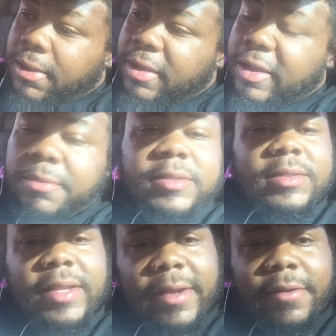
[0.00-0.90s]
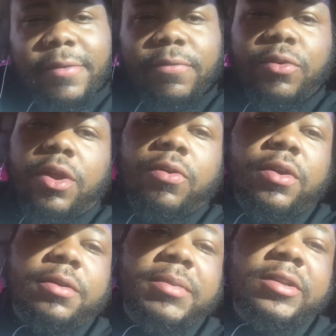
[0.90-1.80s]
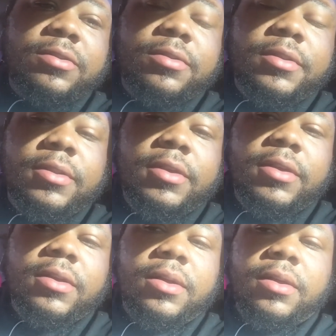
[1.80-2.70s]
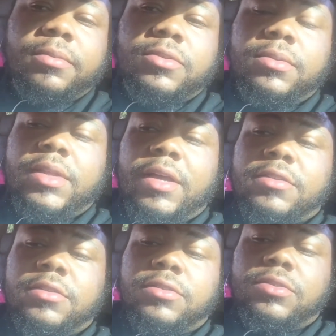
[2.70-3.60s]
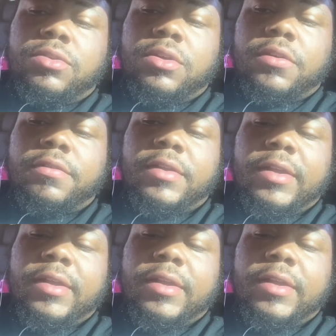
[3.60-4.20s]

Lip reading: Today we are going to be doing the 2012